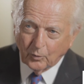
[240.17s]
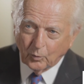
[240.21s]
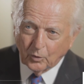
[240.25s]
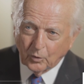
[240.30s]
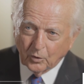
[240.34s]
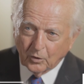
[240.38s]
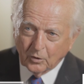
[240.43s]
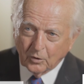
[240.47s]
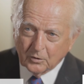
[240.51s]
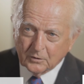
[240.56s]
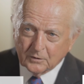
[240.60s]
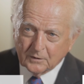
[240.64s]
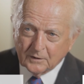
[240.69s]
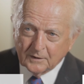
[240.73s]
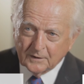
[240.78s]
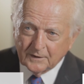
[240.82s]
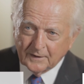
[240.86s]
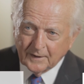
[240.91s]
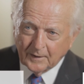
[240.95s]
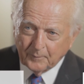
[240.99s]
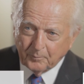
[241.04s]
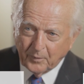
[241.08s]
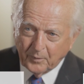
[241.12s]
the world
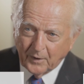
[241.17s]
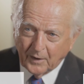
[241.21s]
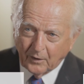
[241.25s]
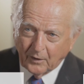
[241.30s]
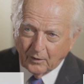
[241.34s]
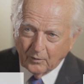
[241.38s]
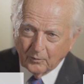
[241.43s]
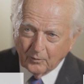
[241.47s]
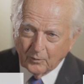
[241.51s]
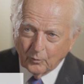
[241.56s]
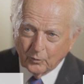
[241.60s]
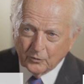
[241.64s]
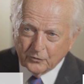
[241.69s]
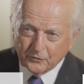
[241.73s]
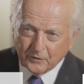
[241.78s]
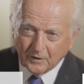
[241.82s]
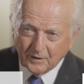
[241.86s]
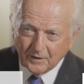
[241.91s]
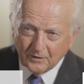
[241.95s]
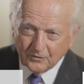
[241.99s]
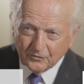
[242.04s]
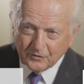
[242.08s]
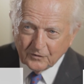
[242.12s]
get better. We're
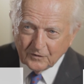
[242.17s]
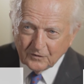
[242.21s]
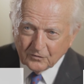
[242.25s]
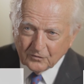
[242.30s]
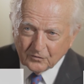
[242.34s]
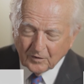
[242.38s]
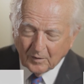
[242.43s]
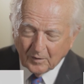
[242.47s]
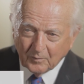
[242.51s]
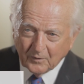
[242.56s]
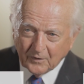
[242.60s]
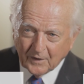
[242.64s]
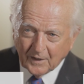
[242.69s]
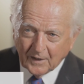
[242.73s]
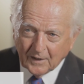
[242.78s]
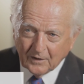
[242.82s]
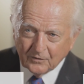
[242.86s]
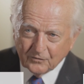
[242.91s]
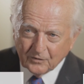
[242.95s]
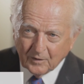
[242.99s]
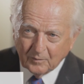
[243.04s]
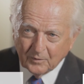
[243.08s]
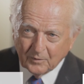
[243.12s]
starting to see some of that,
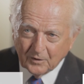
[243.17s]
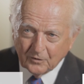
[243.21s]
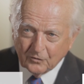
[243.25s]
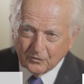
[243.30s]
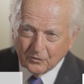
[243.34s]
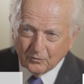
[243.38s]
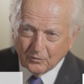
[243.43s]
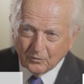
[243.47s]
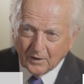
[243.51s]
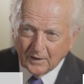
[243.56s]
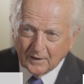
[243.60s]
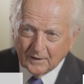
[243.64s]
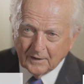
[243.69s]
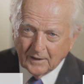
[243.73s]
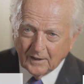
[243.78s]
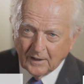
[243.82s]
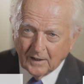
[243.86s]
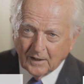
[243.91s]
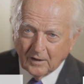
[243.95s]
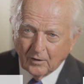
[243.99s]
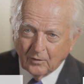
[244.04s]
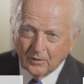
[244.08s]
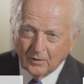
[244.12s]
as I mentioned, right
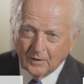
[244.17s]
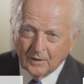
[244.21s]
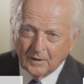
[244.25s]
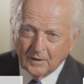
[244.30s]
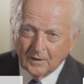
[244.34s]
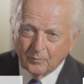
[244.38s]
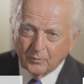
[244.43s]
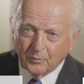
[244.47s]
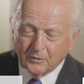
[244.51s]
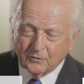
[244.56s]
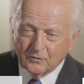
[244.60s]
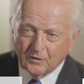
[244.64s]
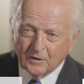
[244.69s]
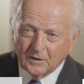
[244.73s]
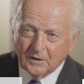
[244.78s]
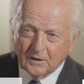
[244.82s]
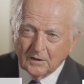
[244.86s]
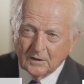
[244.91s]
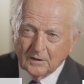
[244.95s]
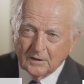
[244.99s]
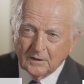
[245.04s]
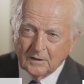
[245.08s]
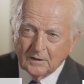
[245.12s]
now.
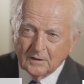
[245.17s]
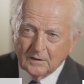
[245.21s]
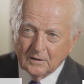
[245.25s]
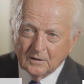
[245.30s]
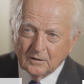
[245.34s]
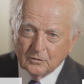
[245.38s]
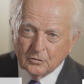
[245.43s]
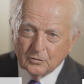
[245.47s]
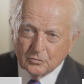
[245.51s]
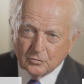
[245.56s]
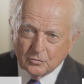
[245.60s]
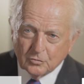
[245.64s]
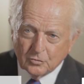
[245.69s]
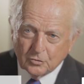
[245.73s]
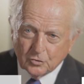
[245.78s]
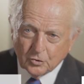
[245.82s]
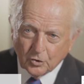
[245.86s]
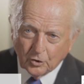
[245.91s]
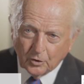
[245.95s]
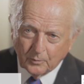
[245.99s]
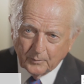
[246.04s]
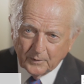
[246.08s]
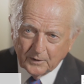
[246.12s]
Particularly
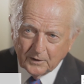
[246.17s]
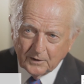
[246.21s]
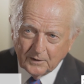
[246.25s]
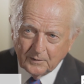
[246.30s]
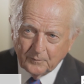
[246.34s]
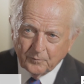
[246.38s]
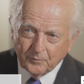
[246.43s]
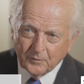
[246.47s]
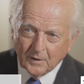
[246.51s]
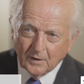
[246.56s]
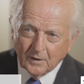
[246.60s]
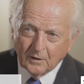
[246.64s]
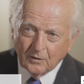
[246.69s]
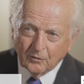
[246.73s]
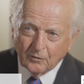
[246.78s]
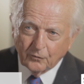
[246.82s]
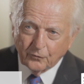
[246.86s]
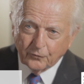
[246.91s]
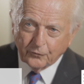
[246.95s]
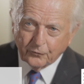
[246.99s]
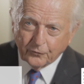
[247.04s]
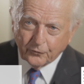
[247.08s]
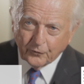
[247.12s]
Germany,
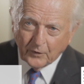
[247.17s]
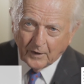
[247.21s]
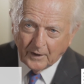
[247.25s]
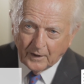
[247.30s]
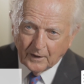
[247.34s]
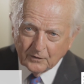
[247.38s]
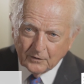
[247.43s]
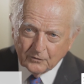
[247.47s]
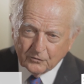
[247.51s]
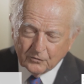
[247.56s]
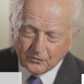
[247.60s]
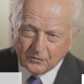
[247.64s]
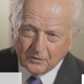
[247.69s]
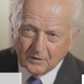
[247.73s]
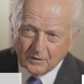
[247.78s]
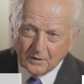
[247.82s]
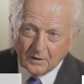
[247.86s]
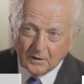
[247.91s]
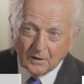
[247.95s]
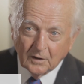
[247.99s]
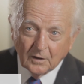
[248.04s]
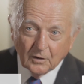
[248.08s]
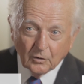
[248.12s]
France,
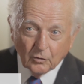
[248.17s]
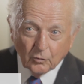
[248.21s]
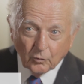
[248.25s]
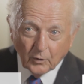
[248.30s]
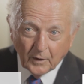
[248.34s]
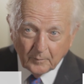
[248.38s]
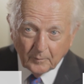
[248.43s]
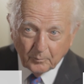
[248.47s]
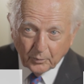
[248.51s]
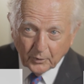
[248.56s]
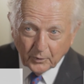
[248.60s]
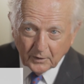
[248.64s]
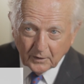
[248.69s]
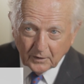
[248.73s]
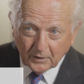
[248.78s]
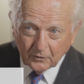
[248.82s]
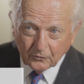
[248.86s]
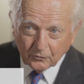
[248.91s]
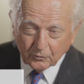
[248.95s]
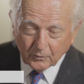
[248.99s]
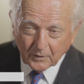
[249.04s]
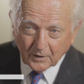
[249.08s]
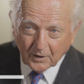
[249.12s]
Great Britain
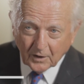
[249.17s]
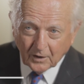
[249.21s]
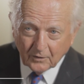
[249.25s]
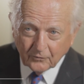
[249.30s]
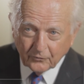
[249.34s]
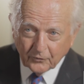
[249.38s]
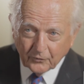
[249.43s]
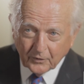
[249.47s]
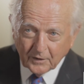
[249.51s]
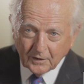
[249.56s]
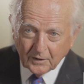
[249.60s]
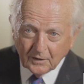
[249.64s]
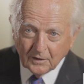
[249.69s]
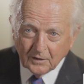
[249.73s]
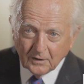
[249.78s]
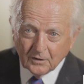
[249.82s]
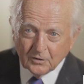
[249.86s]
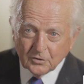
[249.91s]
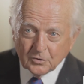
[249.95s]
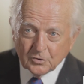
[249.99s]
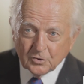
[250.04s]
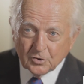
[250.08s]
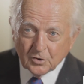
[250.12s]
is recovering,
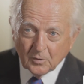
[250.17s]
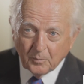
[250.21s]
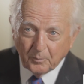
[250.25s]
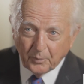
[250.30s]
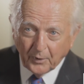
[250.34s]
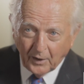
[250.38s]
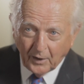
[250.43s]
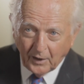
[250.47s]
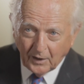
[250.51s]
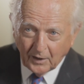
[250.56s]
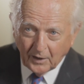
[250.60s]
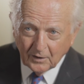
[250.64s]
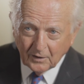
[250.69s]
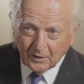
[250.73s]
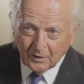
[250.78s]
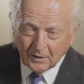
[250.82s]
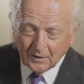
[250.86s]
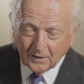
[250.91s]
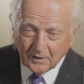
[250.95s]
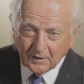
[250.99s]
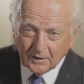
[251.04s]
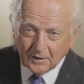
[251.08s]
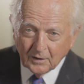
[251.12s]
Japan.
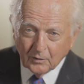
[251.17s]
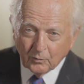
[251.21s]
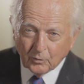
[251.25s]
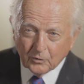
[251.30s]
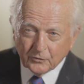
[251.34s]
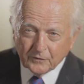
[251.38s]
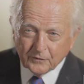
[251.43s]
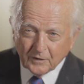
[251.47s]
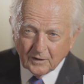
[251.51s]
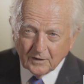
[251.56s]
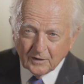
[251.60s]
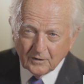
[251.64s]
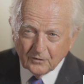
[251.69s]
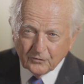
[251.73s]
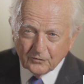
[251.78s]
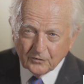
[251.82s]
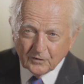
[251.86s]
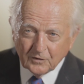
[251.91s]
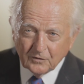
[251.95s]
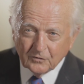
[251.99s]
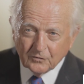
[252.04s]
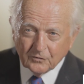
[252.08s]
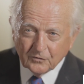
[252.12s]
We're starting to
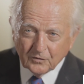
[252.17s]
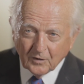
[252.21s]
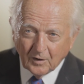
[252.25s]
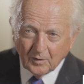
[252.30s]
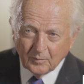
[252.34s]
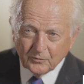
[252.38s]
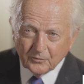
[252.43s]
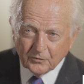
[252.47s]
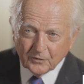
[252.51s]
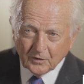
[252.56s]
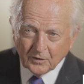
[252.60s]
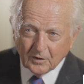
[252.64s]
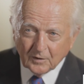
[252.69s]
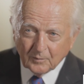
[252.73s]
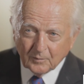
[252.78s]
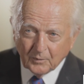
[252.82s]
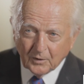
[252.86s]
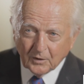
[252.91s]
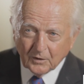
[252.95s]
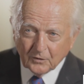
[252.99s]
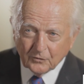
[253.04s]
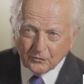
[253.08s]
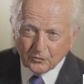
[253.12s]
see some stock
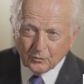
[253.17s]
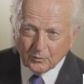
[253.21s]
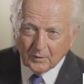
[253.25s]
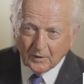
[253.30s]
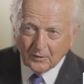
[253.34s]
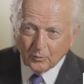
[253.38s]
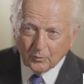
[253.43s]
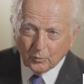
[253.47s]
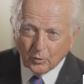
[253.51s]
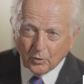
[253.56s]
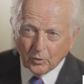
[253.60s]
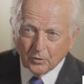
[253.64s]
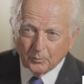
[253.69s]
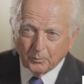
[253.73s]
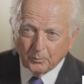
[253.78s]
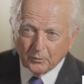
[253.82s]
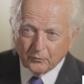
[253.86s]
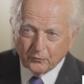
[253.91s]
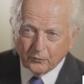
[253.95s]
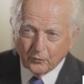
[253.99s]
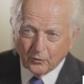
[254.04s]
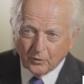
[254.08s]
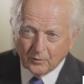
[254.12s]
markets around the world
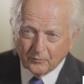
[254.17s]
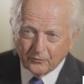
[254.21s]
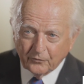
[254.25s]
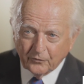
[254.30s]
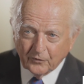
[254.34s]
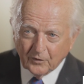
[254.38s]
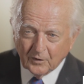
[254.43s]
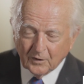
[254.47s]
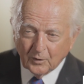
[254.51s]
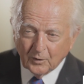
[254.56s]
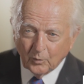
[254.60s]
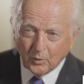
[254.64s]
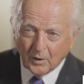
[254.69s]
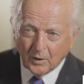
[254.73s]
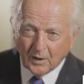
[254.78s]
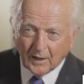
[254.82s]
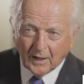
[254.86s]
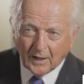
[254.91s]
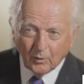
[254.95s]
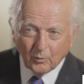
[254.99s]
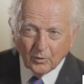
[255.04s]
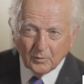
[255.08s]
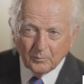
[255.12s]
perform fairly
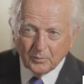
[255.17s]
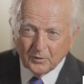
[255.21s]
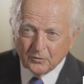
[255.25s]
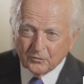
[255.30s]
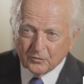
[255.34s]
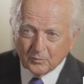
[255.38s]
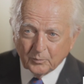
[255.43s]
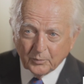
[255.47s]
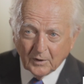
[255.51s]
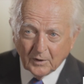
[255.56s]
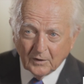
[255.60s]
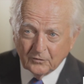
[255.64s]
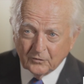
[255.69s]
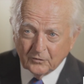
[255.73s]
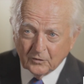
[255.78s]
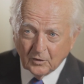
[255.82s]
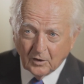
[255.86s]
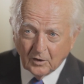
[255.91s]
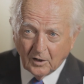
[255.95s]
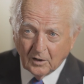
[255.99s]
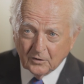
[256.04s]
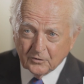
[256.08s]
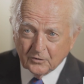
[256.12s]
well. I wouldn't be surprised
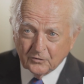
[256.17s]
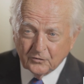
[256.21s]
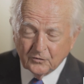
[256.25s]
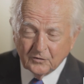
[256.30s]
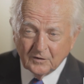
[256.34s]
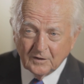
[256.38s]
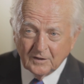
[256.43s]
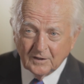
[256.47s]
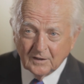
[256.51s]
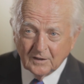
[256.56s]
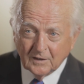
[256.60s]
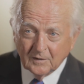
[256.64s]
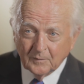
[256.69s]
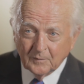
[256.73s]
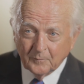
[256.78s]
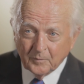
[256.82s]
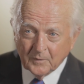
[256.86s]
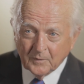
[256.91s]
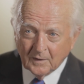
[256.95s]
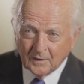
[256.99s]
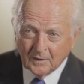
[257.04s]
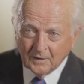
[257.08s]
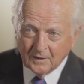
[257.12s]
at all to see,
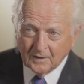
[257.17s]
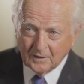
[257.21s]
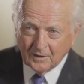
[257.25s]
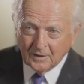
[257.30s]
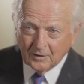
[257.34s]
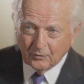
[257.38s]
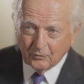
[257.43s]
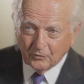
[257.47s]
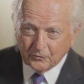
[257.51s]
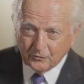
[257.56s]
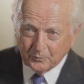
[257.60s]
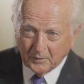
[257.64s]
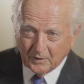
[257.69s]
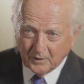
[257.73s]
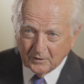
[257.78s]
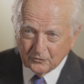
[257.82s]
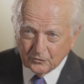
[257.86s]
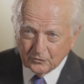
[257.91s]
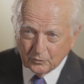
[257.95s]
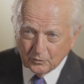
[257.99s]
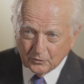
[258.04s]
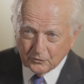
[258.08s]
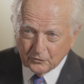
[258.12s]
in
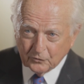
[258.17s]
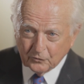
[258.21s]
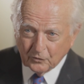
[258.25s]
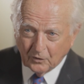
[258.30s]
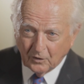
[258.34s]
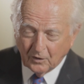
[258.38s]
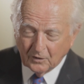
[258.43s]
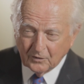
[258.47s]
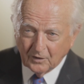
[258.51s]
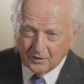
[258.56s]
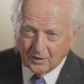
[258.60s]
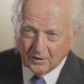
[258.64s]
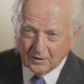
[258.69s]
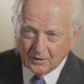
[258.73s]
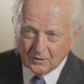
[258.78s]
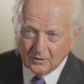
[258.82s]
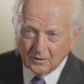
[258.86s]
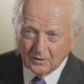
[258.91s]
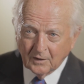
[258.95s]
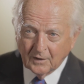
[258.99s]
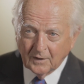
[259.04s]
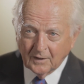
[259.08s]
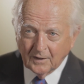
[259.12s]
response to a strong
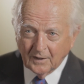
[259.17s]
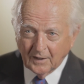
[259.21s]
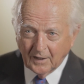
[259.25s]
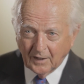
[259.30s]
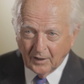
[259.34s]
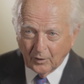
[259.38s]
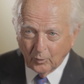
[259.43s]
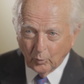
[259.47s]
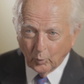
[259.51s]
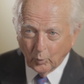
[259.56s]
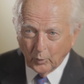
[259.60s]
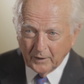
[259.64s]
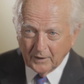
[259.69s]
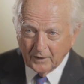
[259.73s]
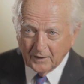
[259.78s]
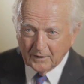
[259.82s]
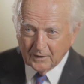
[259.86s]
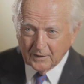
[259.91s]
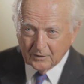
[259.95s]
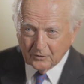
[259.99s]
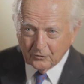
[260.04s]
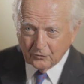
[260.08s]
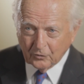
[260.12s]
dollar and
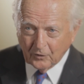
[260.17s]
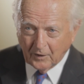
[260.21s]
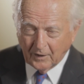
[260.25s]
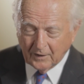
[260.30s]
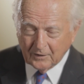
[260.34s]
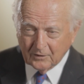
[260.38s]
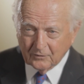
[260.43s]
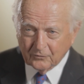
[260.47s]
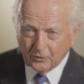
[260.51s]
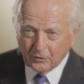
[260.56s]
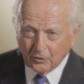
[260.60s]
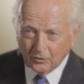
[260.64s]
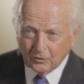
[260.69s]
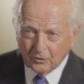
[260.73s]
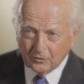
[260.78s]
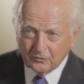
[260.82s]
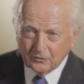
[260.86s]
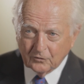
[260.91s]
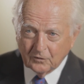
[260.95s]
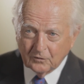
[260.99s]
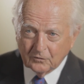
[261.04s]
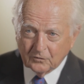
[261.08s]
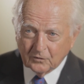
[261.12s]
weak and attractive
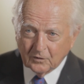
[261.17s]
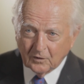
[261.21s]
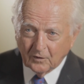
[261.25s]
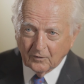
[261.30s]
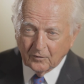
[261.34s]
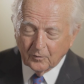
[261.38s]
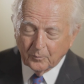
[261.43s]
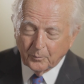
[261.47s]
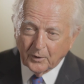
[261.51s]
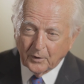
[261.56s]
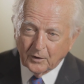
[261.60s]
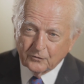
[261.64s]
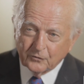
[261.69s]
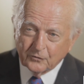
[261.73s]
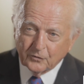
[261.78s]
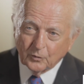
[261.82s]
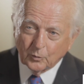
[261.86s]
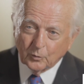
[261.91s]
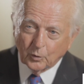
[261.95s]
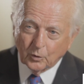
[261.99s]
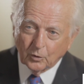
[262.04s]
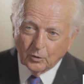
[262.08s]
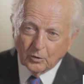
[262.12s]
currencies in other parts of
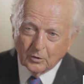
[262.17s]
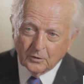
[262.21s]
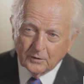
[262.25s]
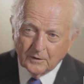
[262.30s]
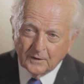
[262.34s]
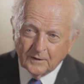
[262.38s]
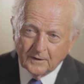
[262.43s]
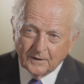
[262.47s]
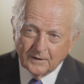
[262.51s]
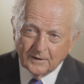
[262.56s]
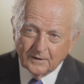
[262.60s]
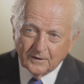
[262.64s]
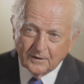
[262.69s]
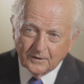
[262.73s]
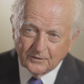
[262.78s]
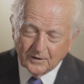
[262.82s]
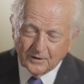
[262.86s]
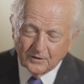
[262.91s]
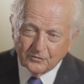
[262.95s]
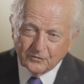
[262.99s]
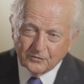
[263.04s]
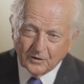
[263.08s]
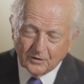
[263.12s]
the world, that
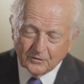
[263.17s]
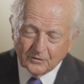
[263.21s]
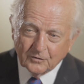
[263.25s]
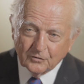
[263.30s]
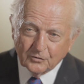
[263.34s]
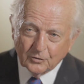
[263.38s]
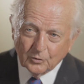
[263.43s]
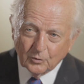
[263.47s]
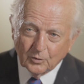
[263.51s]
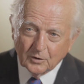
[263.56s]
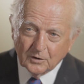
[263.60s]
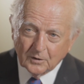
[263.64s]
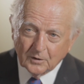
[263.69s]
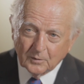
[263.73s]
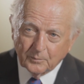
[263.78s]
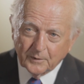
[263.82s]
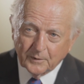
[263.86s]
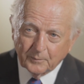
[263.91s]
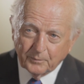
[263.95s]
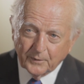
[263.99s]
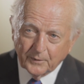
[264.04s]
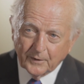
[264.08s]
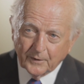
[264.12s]
they start to do a little
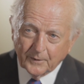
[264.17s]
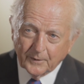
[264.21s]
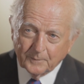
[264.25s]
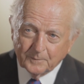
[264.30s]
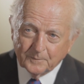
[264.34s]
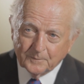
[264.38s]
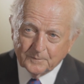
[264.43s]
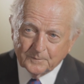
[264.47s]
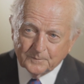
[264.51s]
bit better.